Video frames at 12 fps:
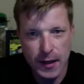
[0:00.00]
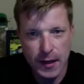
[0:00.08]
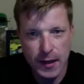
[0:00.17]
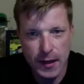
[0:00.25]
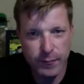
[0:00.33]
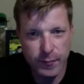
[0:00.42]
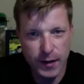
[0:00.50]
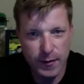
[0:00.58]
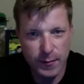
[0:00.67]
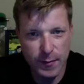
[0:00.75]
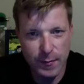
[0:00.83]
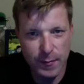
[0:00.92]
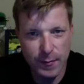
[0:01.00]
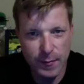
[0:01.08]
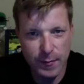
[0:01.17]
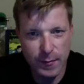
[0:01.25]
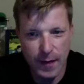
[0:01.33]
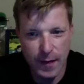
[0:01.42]
And you got to remember, at
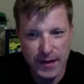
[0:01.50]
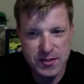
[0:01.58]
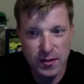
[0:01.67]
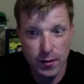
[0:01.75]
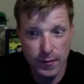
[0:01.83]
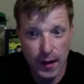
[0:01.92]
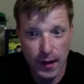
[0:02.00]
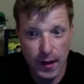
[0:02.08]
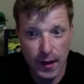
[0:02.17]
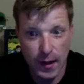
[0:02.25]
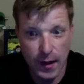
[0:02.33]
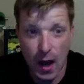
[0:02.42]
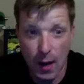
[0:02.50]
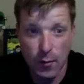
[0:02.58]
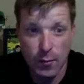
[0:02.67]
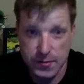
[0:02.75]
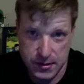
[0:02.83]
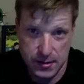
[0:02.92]
EMS, that is not
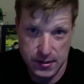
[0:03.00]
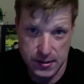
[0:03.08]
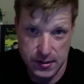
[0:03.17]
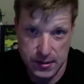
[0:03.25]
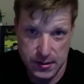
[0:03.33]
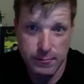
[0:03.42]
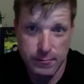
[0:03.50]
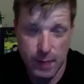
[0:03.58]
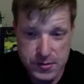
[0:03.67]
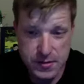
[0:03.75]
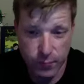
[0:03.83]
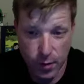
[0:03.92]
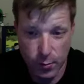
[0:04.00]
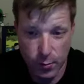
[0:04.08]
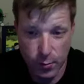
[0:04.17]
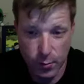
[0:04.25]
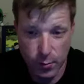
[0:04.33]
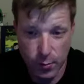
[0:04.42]
what we're seeing. Most of what
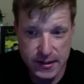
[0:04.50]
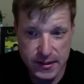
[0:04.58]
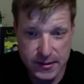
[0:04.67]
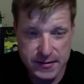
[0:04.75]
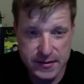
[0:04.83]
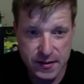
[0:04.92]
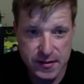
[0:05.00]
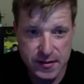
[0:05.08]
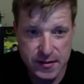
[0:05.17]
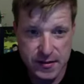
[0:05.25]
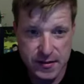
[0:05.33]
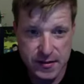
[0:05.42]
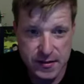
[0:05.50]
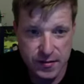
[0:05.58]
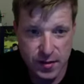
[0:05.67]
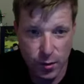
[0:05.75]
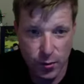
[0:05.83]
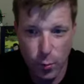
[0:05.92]
we're seeing is
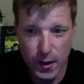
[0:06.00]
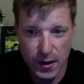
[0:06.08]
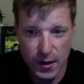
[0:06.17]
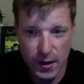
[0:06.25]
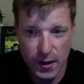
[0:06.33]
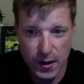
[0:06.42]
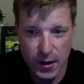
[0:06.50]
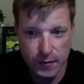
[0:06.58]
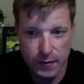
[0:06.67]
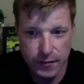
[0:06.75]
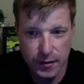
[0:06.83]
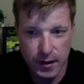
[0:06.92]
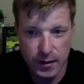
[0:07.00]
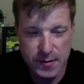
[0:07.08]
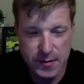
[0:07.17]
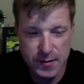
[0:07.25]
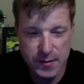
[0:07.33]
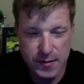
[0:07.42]
the weird stuff,
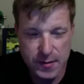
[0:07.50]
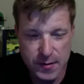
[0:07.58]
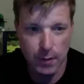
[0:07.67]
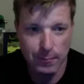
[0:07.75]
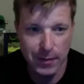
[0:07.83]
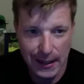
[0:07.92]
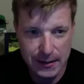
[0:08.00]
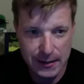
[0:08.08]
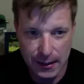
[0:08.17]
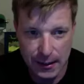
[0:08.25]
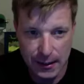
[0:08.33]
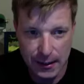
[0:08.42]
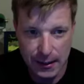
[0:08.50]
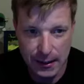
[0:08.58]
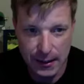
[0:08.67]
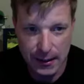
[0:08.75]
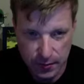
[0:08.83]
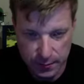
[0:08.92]
especially if you're a black cloud out
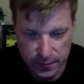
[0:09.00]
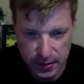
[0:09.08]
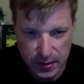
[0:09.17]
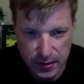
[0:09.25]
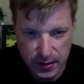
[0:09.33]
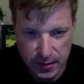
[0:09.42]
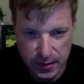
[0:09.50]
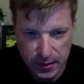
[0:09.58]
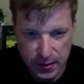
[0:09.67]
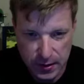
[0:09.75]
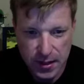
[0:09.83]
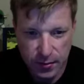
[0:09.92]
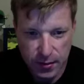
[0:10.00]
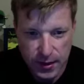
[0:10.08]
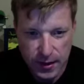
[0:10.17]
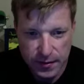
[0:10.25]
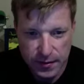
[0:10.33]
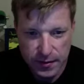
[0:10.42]
there or something. So
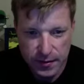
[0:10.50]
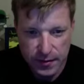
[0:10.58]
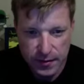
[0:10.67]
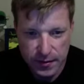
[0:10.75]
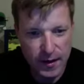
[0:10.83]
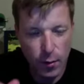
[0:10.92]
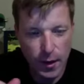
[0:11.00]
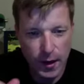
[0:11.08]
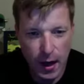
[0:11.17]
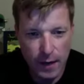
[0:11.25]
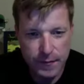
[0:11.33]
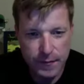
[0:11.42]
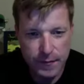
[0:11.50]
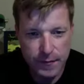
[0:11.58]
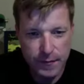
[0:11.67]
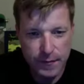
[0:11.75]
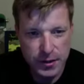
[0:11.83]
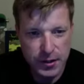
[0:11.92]
this isn't like one off. This
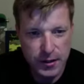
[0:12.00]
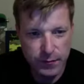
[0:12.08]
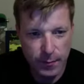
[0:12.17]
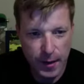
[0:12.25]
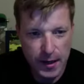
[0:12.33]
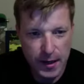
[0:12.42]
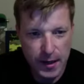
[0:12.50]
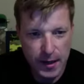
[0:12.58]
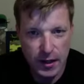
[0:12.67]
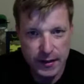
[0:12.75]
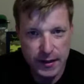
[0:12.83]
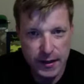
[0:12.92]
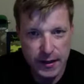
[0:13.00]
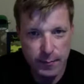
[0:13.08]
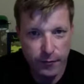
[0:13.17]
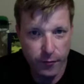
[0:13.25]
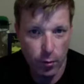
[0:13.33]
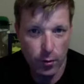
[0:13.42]
is really good information. Again,
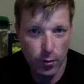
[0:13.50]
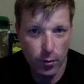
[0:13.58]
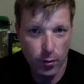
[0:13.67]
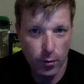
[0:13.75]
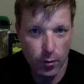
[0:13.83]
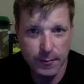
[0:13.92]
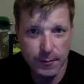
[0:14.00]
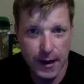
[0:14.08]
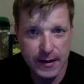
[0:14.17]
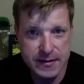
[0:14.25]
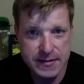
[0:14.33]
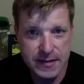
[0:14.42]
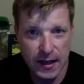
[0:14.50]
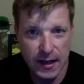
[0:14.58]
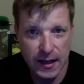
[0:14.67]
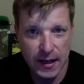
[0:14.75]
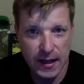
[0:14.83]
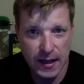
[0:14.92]
before anybody
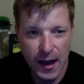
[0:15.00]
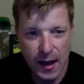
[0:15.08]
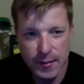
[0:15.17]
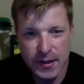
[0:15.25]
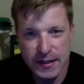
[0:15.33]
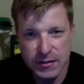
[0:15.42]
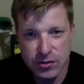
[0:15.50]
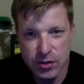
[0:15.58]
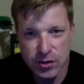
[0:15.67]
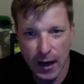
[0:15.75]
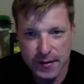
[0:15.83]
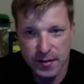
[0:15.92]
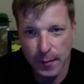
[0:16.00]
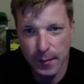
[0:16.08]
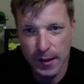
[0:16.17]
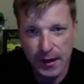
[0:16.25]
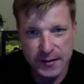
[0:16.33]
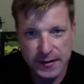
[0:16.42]
decides, hey, I'm going to try this on
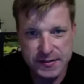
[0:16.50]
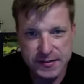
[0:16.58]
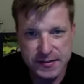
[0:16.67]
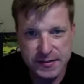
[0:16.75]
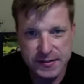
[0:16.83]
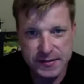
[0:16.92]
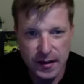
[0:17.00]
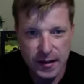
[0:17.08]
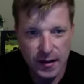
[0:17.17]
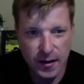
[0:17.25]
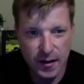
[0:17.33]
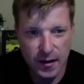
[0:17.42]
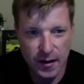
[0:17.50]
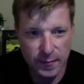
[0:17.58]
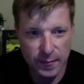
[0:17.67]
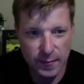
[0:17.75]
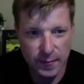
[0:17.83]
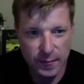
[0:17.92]
my next
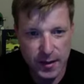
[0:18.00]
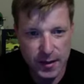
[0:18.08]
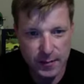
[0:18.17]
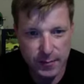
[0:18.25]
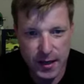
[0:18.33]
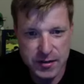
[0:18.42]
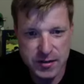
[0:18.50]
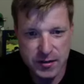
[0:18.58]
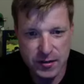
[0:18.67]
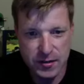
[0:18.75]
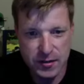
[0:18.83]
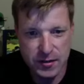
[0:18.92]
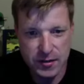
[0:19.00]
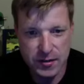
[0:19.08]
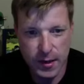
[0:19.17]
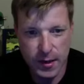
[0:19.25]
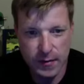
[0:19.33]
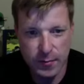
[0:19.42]
vomiting patient with
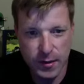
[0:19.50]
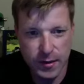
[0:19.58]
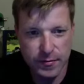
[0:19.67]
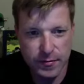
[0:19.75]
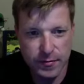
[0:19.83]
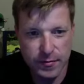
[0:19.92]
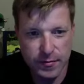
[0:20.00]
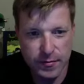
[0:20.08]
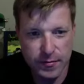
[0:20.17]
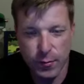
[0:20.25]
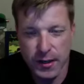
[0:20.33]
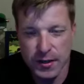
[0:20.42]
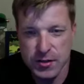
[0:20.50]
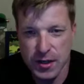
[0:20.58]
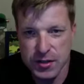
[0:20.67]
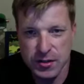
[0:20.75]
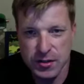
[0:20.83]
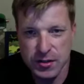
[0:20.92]
weed
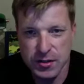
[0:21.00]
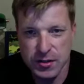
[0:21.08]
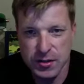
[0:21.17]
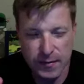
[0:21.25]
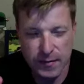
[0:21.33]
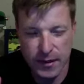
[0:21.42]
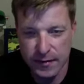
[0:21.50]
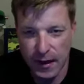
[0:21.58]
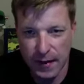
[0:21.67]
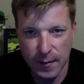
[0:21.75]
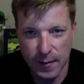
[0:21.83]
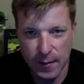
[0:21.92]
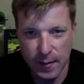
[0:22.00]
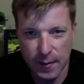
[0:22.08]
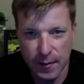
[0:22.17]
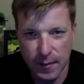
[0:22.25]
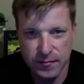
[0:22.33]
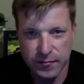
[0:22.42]
ingestion or something like that in the
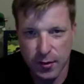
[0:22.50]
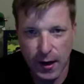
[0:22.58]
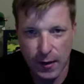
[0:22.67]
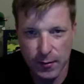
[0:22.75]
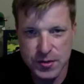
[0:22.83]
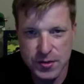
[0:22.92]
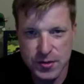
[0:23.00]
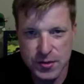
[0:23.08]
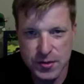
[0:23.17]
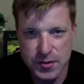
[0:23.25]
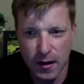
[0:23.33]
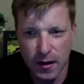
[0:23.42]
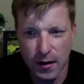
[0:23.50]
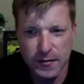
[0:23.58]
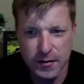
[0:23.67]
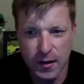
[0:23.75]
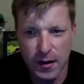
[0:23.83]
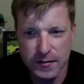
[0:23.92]
past few hours, you need
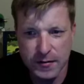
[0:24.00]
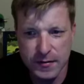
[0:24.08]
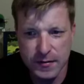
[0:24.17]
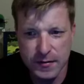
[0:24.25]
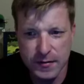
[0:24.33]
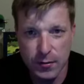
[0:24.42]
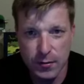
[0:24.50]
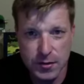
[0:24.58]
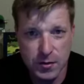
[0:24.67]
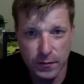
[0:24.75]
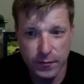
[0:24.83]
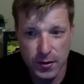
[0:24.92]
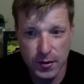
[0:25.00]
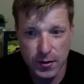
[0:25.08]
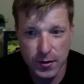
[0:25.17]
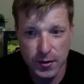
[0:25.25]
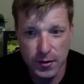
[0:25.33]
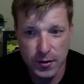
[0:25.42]
to contact your medical control
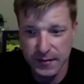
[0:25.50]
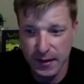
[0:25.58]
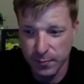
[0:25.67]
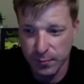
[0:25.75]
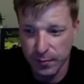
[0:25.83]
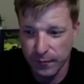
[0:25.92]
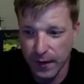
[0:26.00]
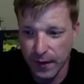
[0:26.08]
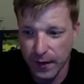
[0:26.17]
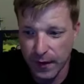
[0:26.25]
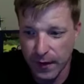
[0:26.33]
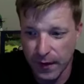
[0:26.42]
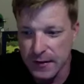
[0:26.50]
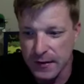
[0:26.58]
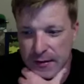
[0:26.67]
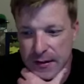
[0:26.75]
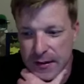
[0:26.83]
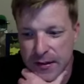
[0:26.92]
first. But I think that's
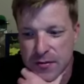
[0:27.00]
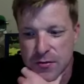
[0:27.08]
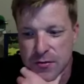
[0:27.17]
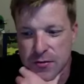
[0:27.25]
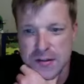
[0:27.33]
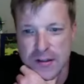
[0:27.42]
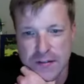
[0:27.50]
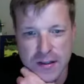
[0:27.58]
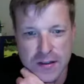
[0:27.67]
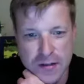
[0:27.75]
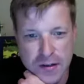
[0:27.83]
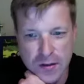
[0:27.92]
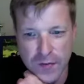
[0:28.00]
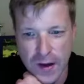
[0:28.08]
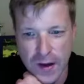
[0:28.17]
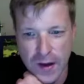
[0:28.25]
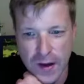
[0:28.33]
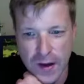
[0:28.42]
profoundly interesting that you
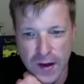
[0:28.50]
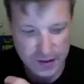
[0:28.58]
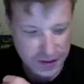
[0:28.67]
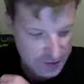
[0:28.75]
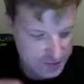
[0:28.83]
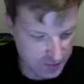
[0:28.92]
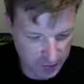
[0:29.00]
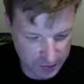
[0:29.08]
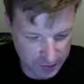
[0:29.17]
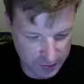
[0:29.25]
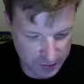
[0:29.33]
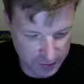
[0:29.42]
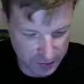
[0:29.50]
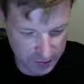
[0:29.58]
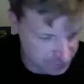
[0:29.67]
found this in that case study.